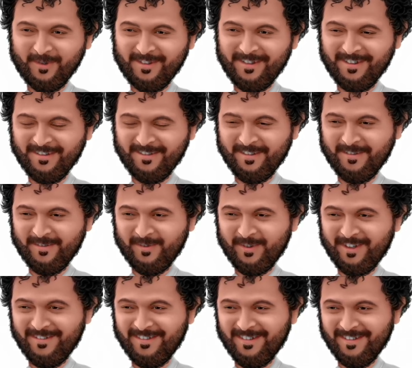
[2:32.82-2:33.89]
it is you're
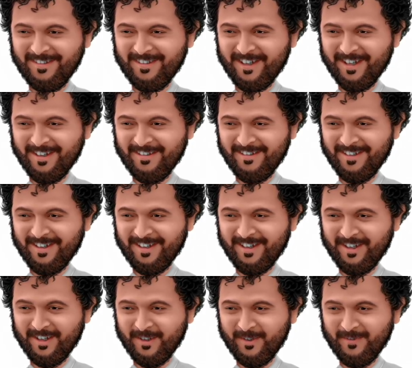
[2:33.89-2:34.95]
trying to design.
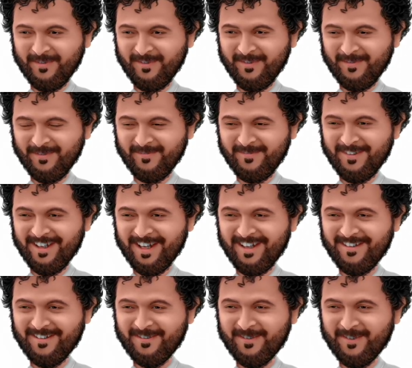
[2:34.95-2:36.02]
Also, don't
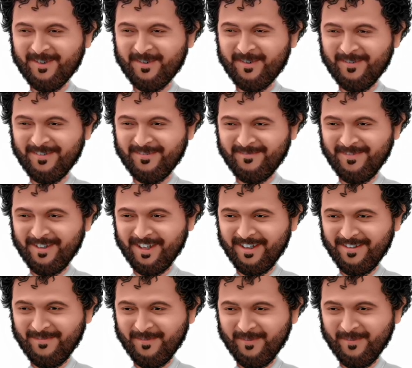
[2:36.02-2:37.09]
forget, you've got lots of
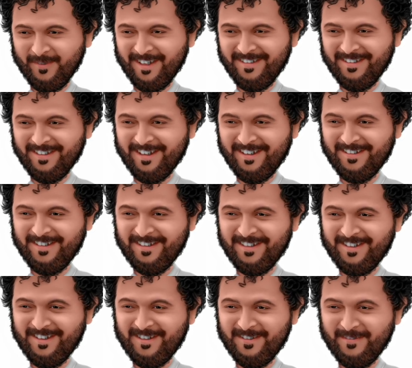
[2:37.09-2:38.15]
valuable race data
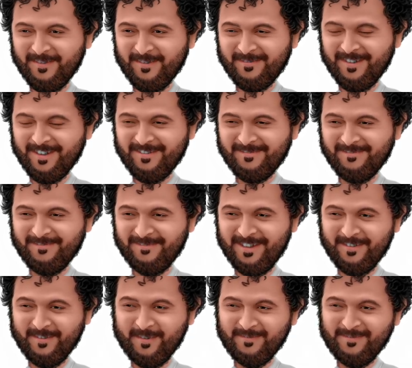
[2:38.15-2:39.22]
from your
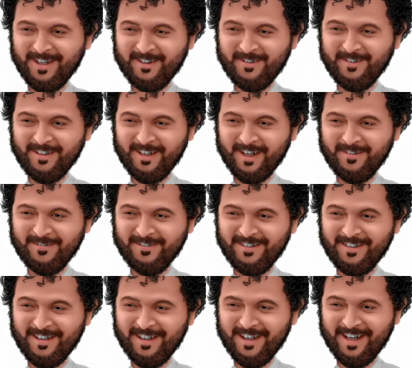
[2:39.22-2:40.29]
petrol-powered car,
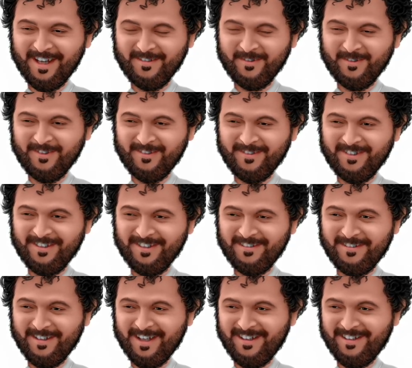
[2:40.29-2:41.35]
and you should look
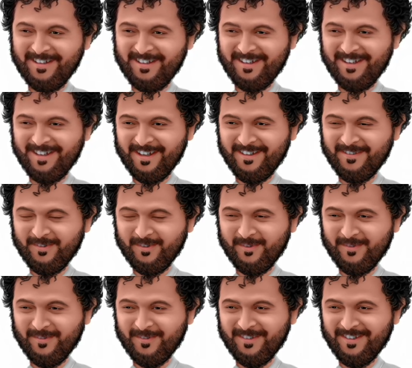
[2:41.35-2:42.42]
at that in
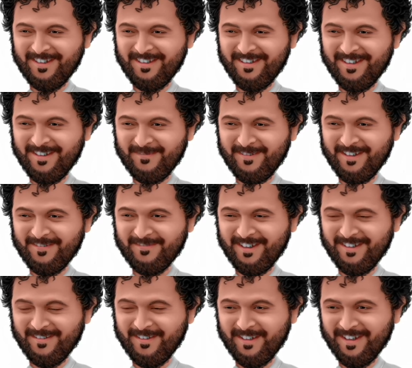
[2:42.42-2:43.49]
order to look at the amount of
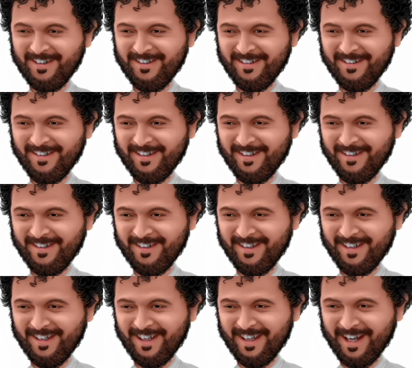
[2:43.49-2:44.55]
energy you're going to need
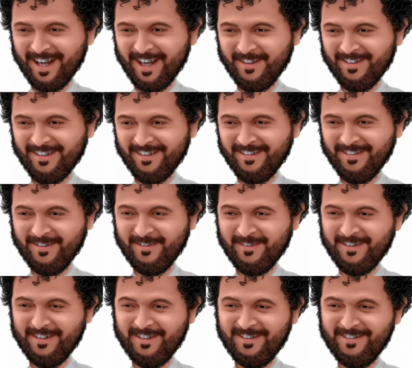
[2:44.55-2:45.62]
and how you're going to
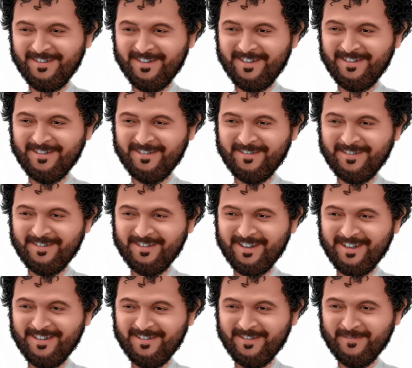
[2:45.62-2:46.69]
do the system
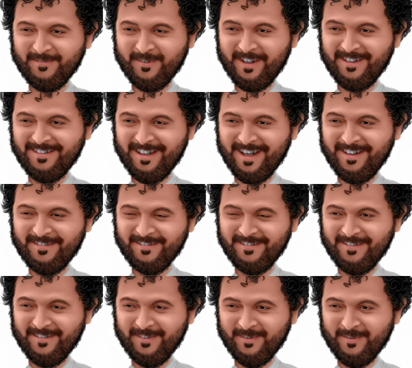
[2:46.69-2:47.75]
design. Write down
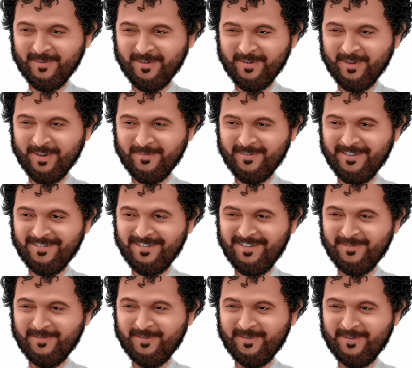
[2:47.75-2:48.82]
good requirements.
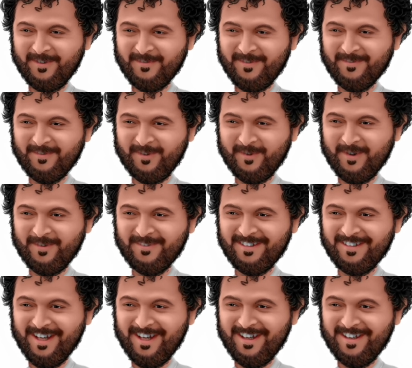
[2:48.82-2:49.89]
We'll talk a bit more
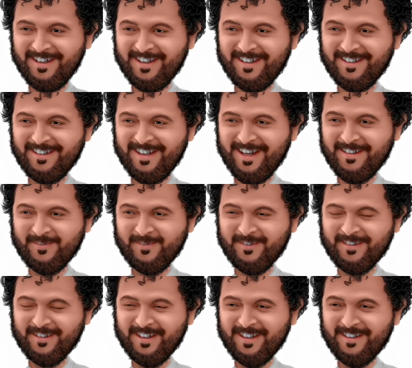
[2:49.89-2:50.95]
about that in the next
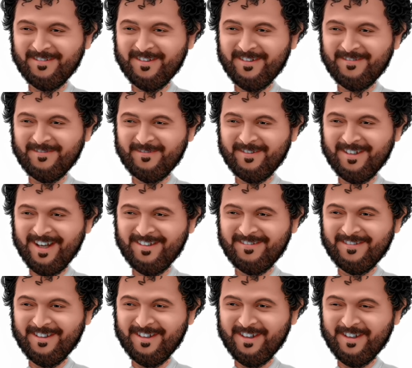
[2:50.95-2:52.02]
one, but for now,
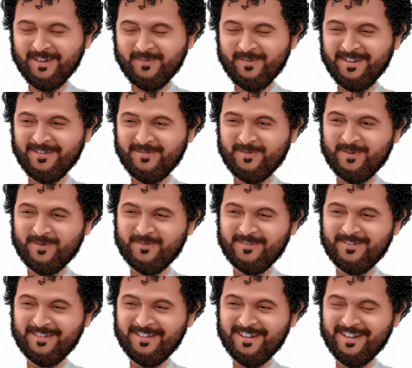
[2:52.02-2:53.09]
read the
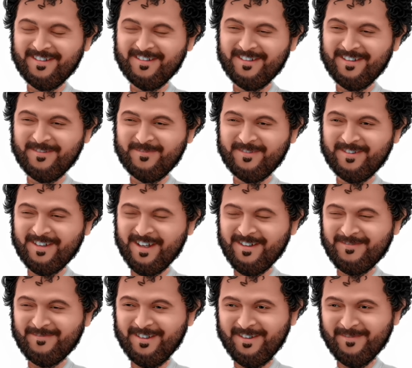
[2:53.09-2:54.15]
rules, get your team in
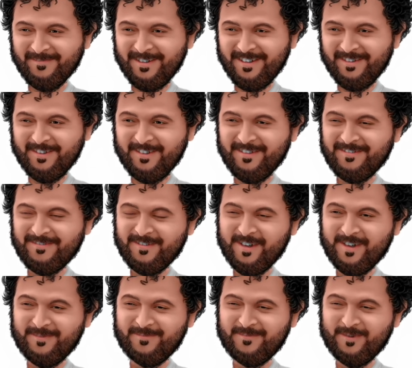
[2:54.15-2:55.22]
shape, and make sure you've
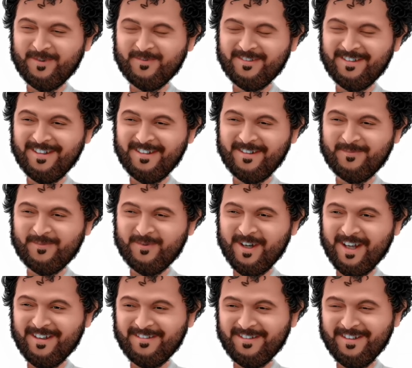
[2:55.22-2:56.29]
got a multi-year
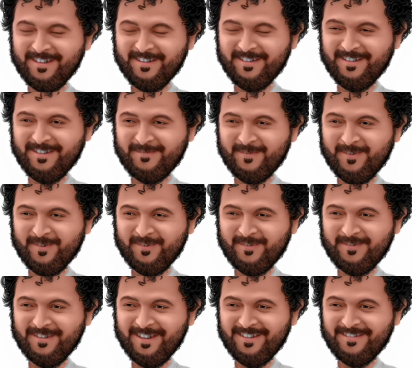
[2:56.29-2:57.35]
plan to support
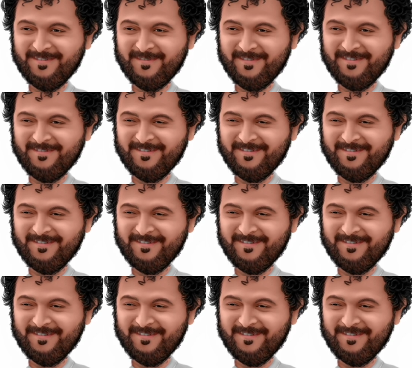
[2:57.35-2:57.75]
those lessons.